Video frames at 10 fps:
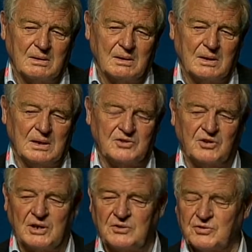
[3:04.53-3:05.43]
is
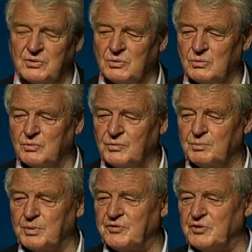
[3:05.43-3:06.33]
going to
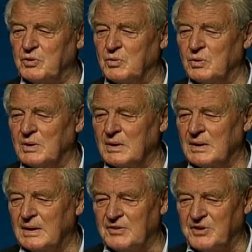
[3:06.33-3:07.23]
pursue
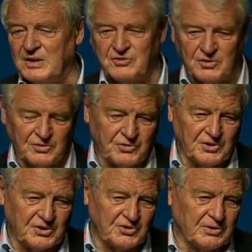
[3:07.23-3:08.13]
its ancient
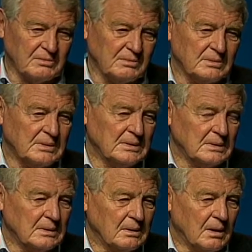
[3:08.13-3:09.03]
tradition
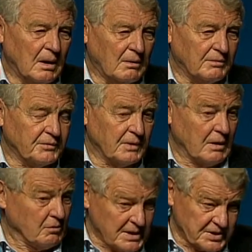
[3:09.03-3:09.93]
of a
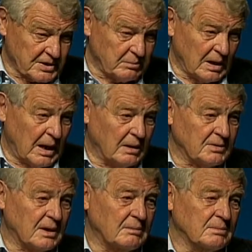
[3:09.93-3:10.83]
reasonable
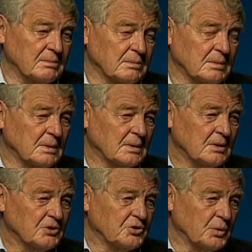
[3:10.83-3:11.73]
outcome
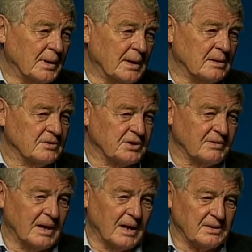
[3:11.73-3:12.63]
to a
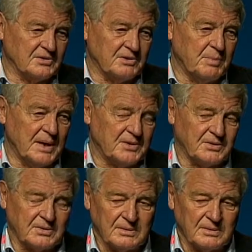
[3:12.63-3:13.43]
civilized debate